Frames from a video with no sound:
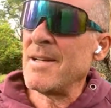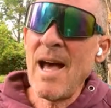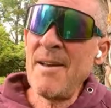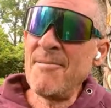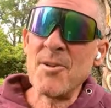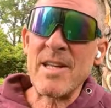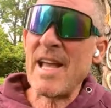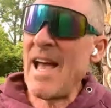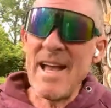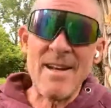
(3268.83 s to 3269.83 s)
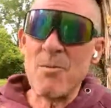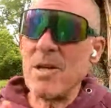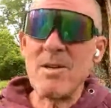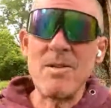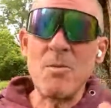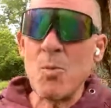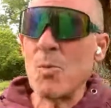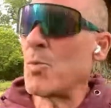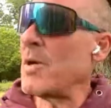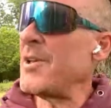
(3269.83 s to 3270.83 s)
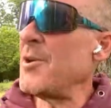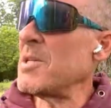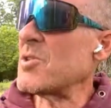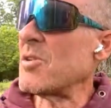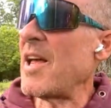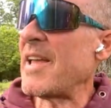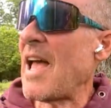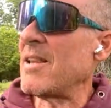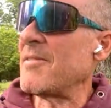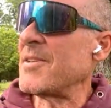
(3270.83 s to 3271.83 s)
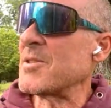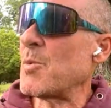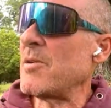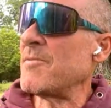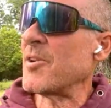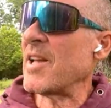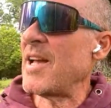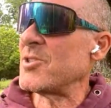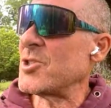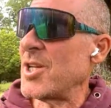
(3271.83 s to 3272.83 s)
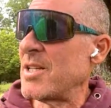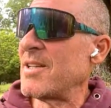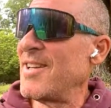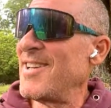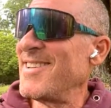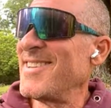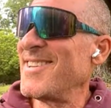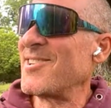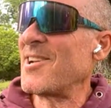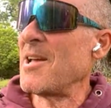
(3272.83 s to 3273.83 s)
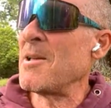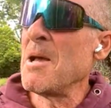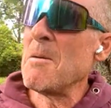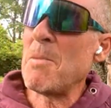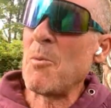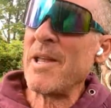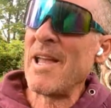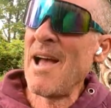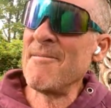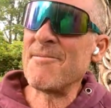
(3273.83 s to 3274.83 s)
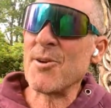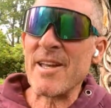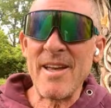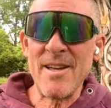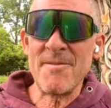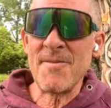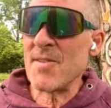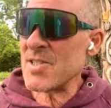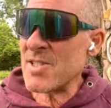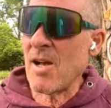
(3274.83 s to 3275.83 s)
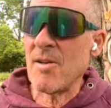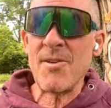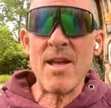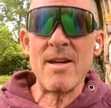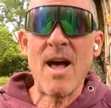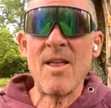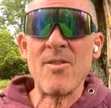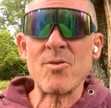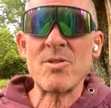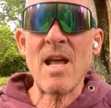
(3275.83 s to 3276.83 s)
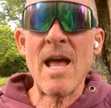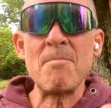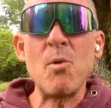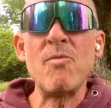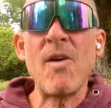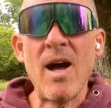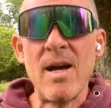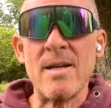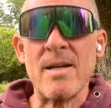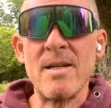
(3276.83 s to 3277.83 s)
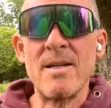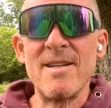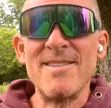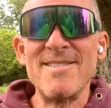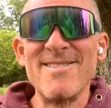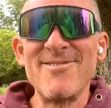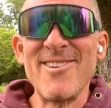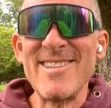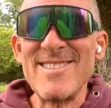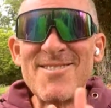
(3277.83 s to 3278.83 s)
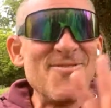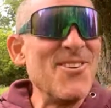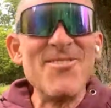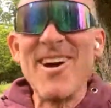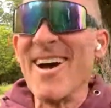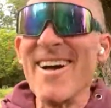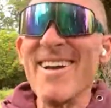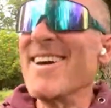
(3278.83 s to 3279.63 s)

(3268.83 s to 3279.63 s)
Not forget. Humans are like elephants. We don't forget shit. Okay. But we can forgive self and others and move on. Right? Just move on.